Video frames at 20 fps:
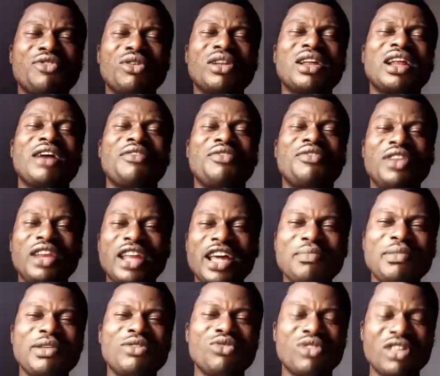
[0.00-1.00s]
done, that have led
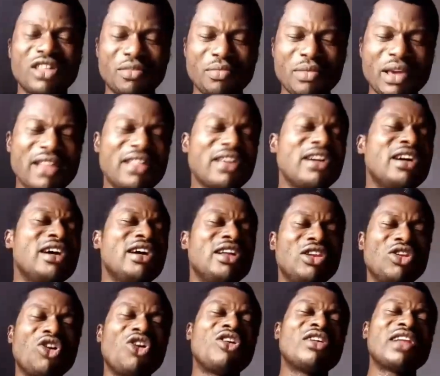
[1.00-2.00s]
me to this mess.
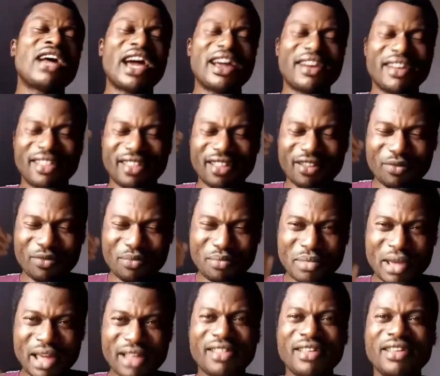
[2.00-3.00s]
Lord, I receive
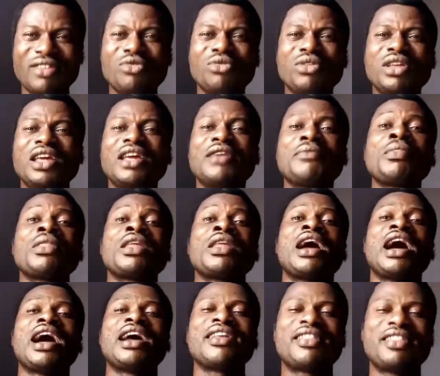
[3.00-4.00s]
mercy today.
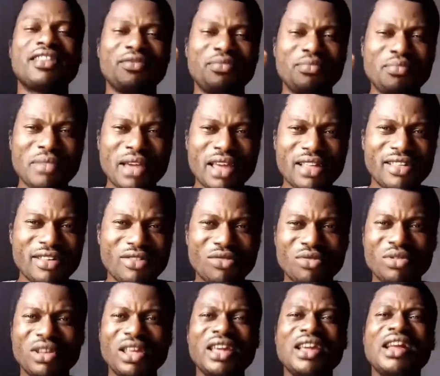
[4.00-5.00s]
I receive mercy
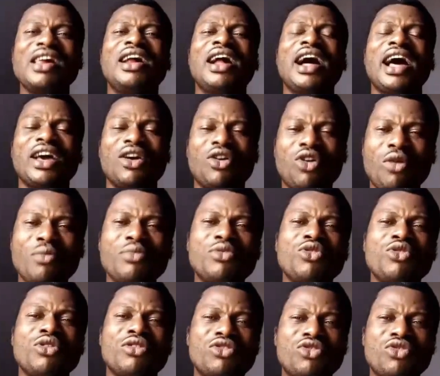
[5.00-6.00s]
today. I come to
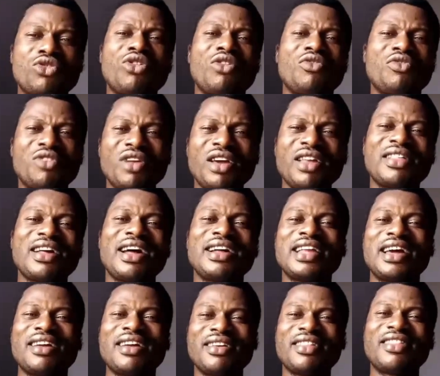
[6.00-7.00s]
your throne of grace,
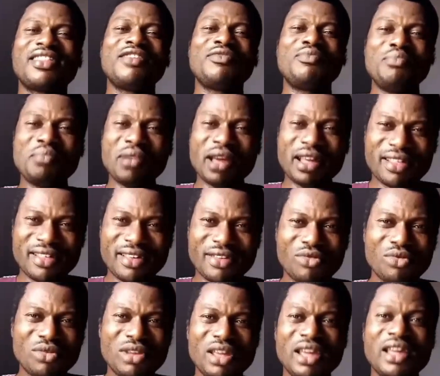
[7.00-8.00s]
and I receive mercy
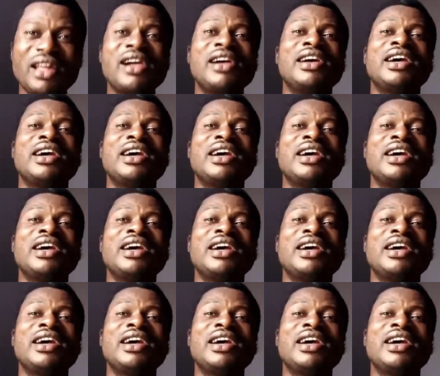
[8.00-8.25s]
today.